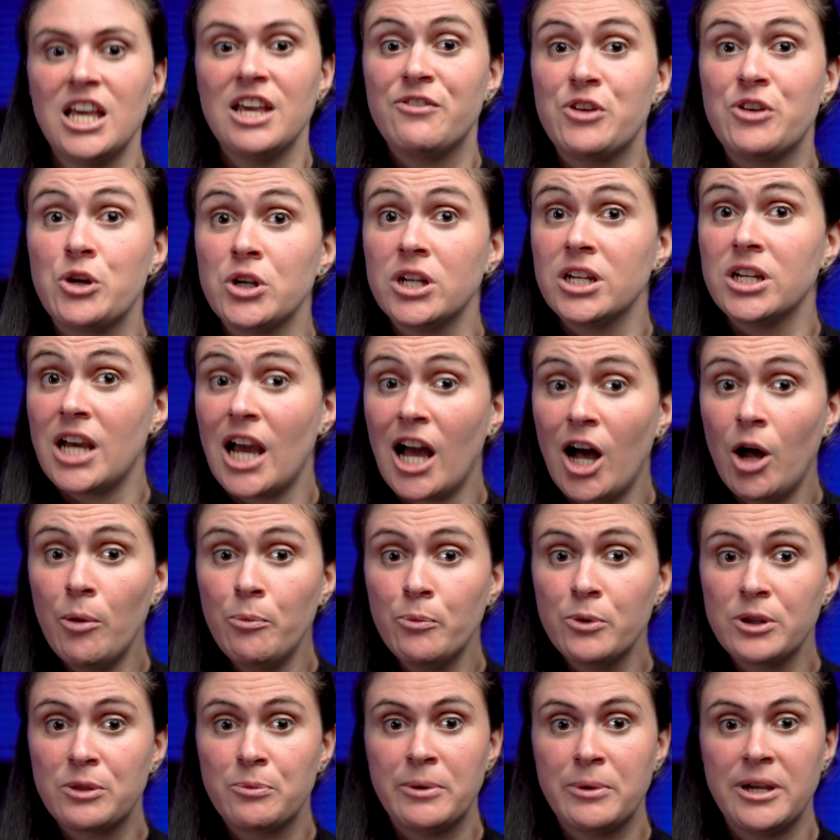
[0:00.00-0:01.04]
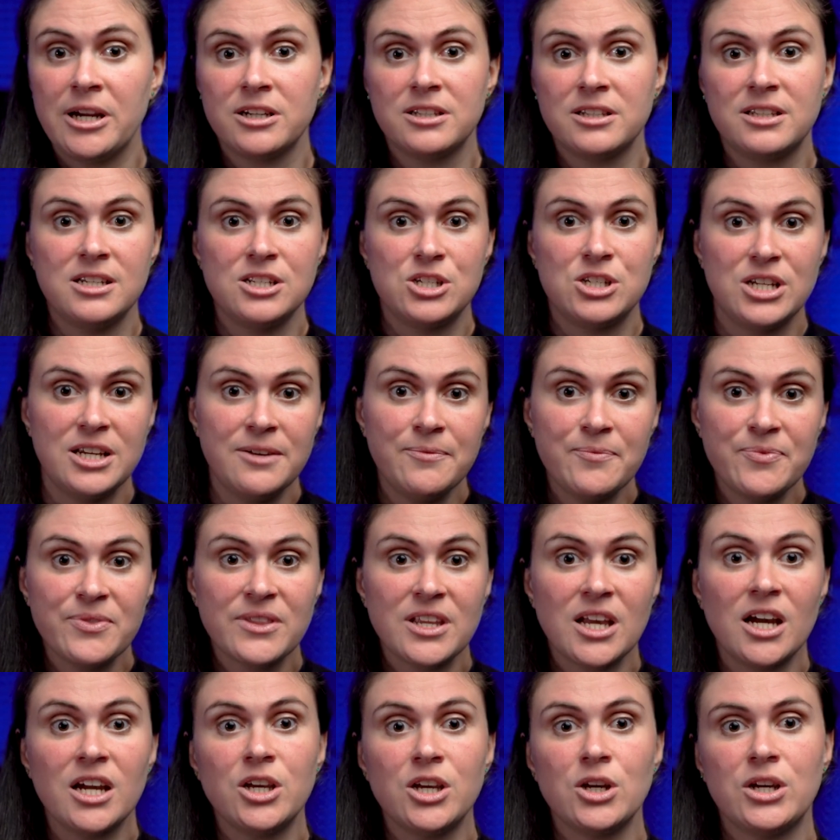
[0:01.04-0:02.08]
If you need help with PRTG,
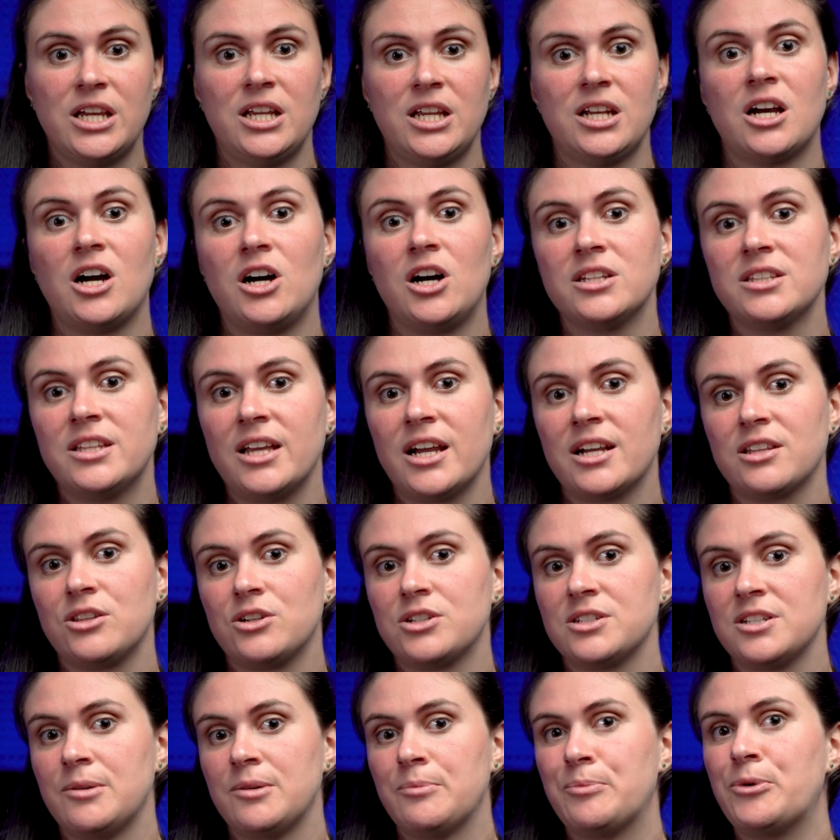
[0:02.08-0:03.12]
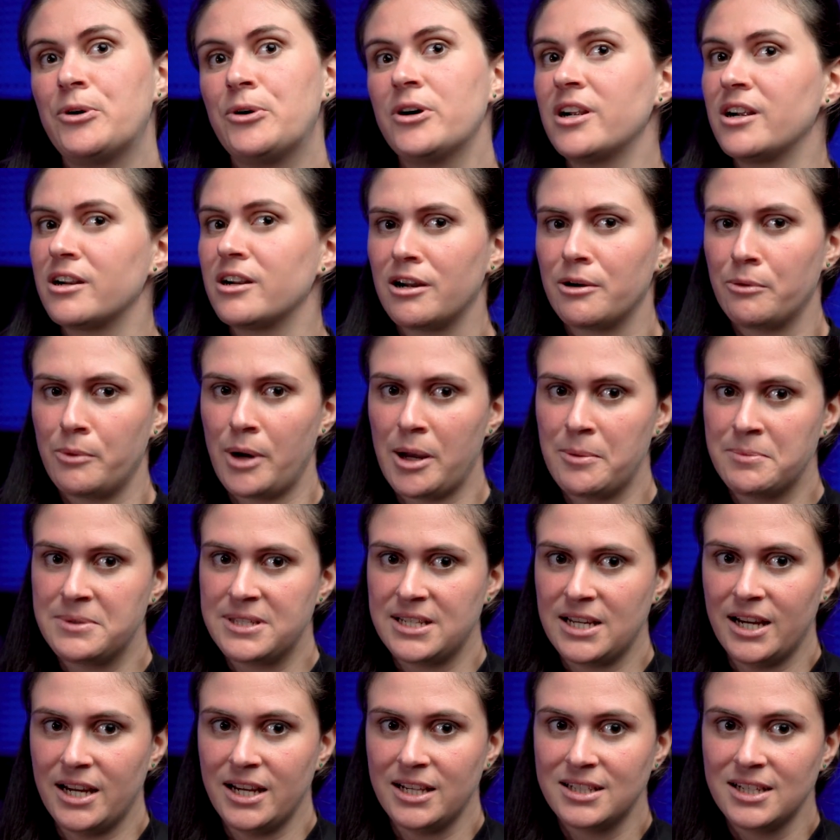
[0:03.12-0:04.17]
you can contact our support at our
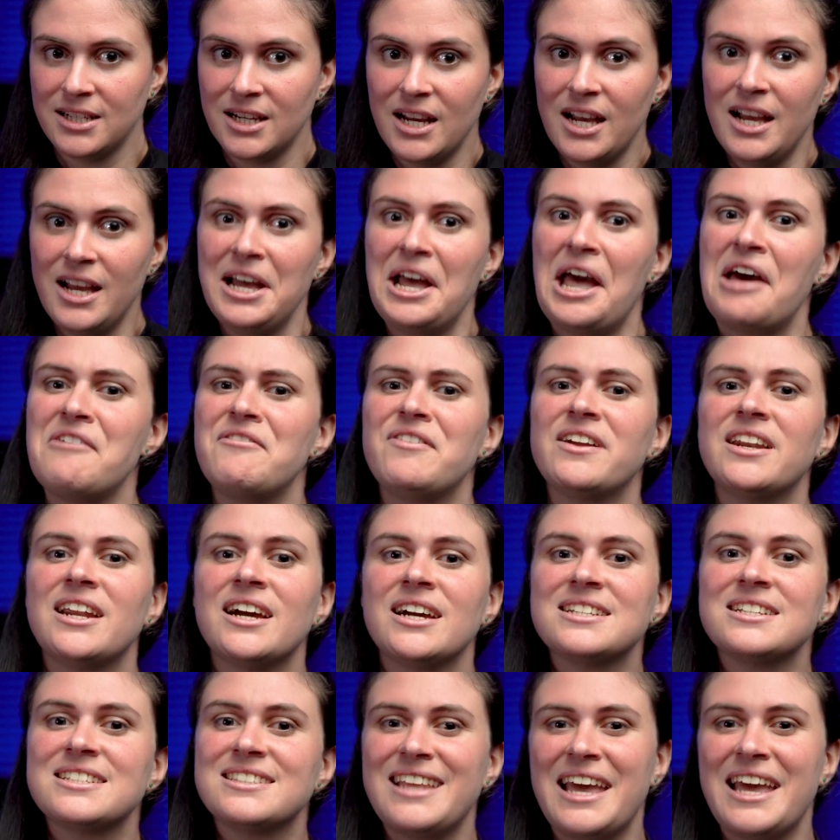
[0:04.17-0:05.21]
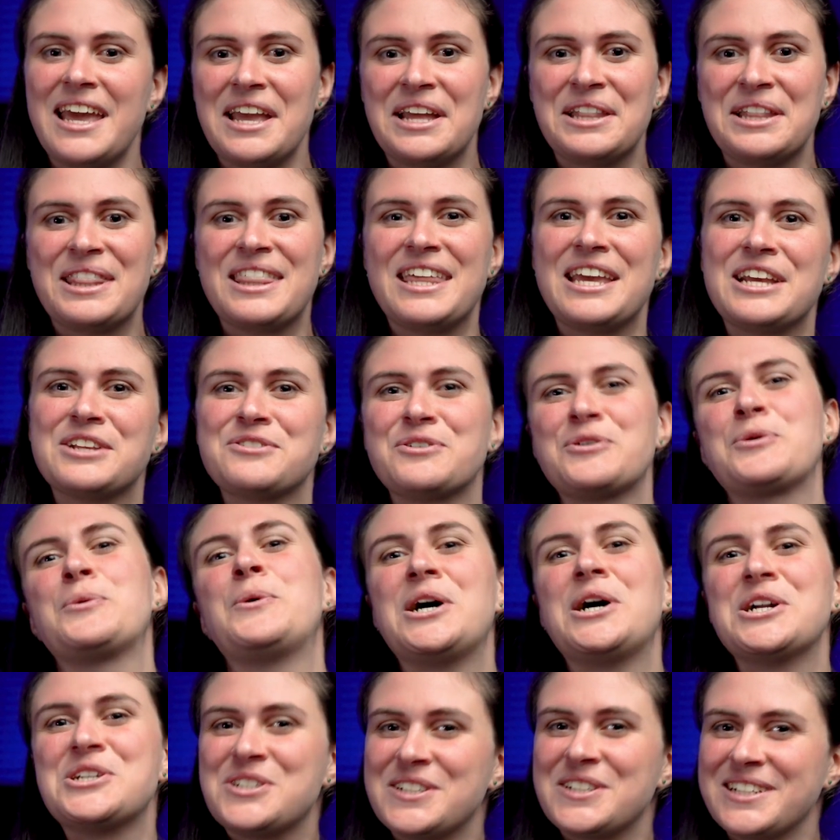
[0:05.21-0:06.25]
website. Have a nice day and thanks for
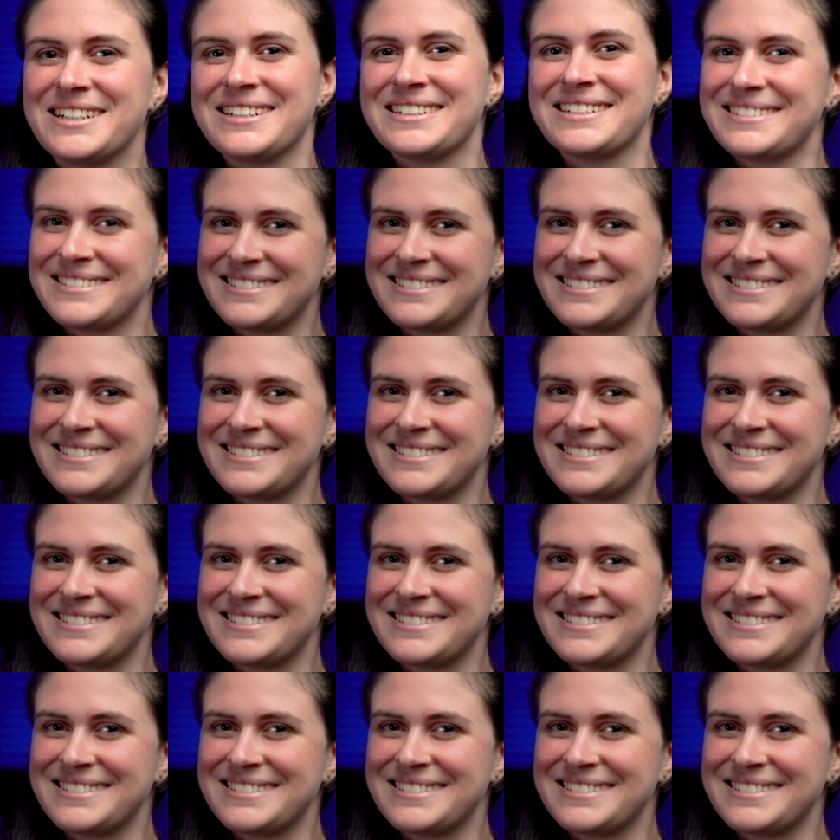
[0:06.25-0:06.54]
watching.